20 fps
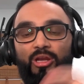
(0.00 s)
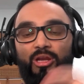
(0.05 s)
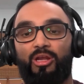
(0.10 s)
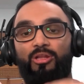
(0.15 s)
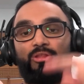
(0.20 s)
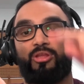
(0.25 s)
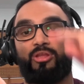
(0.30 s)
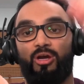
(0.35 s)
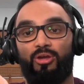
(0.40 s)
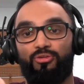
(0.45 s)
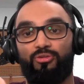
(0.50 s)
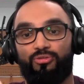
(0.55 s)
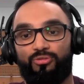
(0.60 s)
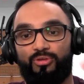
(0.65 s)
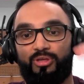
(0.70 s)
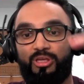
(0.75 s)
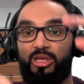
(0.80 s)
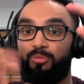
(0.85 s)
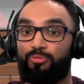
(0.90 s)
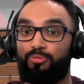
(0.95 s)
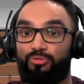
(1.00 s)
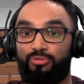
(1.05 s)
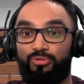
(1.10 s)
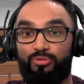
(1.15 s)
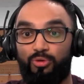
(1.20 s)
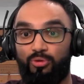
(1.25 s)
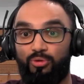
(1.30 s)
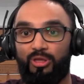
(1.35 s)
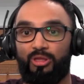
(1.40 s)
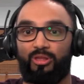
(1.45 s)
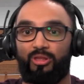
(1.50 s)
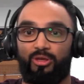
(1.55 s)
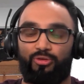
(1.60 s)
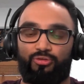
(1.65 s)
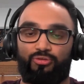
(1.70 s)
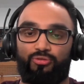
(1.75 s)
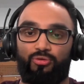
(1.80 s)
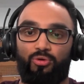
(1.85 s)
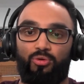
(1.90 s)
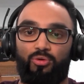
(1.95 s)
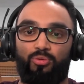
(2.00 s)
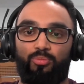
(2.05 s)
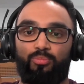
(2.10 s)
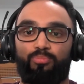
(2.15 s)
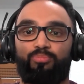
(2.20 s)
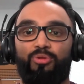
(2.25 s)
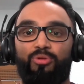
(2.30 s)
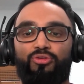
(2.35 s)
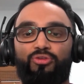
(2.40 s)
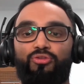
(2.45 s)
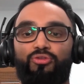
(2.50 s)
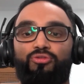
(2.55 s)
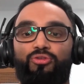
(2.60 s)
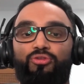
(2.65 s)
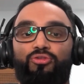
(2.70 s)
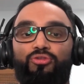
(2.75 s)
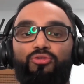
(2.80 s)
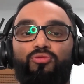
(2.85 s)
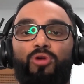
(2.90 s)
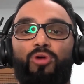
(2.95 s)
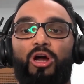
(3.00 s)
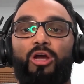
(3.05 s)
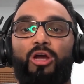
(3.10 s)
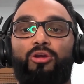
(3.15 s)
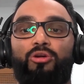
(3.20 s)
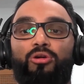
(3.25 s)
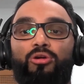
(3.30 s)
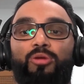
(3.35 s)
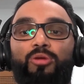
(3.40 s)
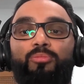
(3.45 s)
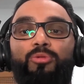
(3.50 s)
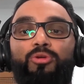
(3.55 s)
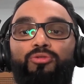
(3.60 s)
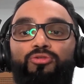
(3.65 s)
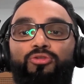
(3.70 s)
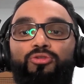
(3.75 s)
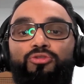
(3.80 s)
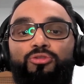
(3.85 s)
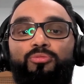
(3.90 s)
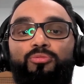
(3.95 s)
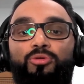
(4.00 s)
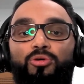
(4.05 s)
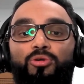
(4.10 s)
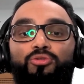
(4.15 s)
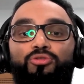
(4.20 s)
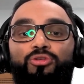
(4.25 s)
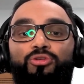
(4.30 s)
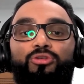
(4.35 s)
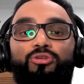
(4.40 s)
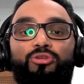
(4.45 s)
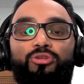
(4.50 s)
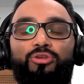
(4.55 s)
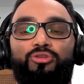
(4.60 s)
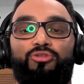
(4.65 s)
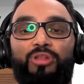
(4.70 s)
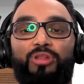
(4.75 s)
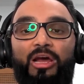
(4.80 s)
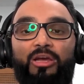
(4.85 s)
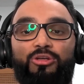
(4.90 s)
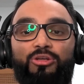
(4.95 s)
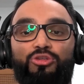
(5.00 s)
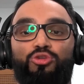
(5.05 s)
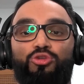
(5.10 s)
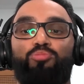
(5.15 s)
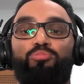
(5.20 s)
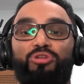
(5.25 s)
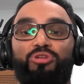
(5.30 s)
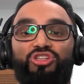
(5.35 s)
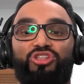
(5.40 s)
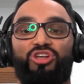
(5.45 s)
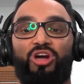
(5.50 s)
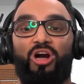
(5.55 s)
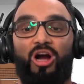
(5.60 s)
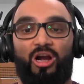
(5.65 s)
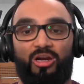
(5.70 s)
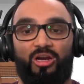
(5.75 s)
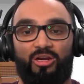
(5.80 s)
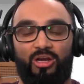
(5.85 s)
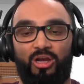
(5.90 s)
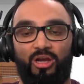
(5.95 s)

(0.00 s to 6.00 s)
it does keeps doing this. So this is why your immune system goes into this like super shock,